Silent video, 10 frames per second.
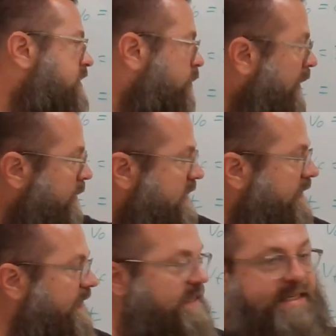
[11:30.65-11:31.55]
So we would say
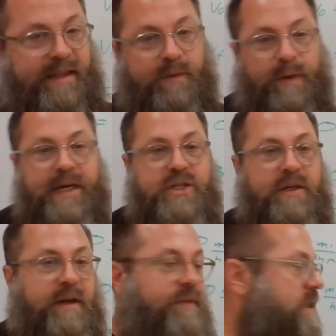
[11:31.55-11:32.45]
the
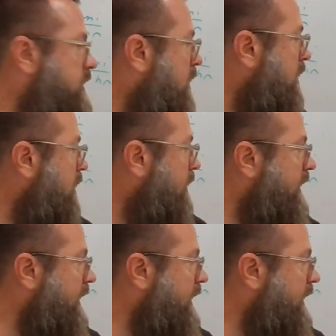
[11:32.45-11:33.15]
acceleration of this car,